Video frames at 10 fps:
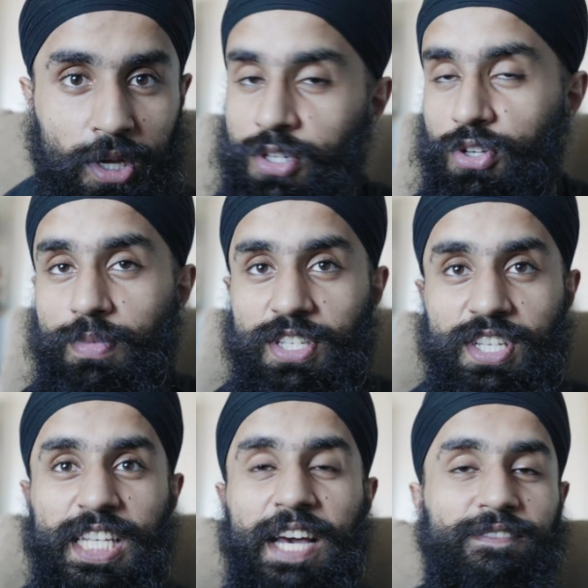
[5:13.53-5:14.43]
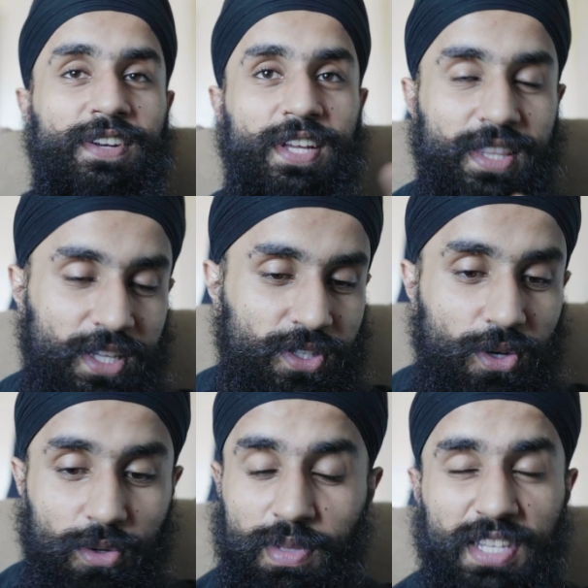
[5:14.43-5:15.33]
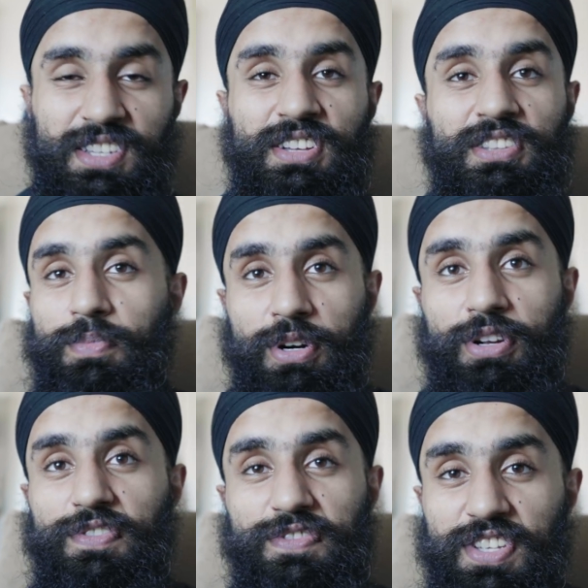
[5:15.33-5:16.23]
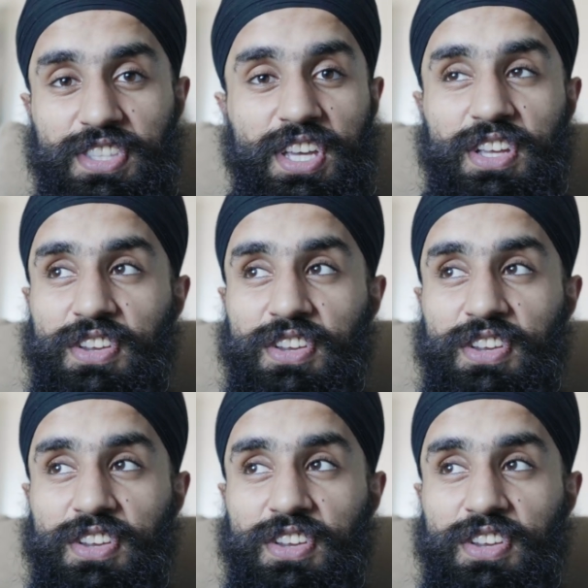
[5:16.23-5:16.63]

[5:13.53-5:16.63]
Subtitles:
So you basically have nothing. So that's another perk of this thing.